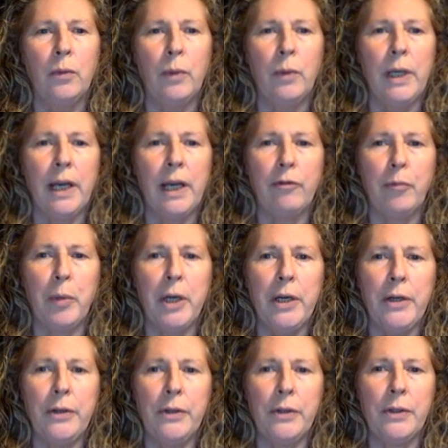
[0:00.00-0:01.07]
we have
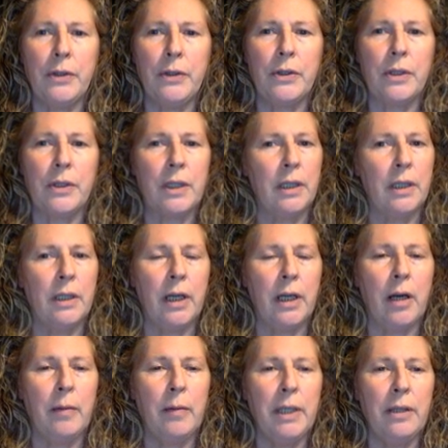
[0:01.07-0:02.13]
posts
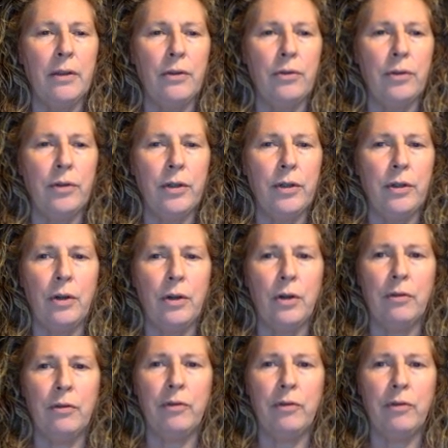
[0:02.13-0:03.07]
coming through on a